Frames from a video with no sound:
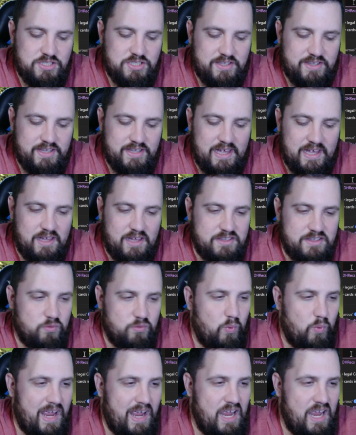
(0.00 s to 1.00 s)
says
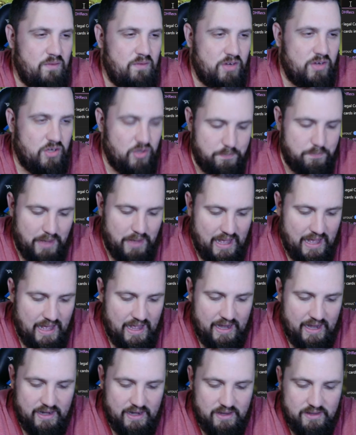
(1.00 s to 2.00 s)
wave
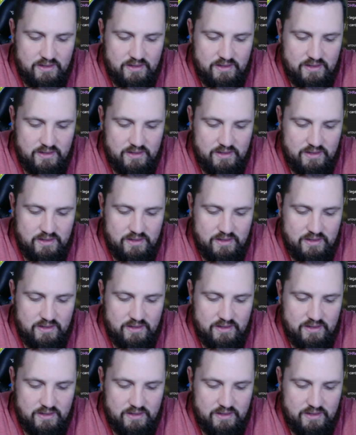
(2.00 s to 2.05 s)
goodbye.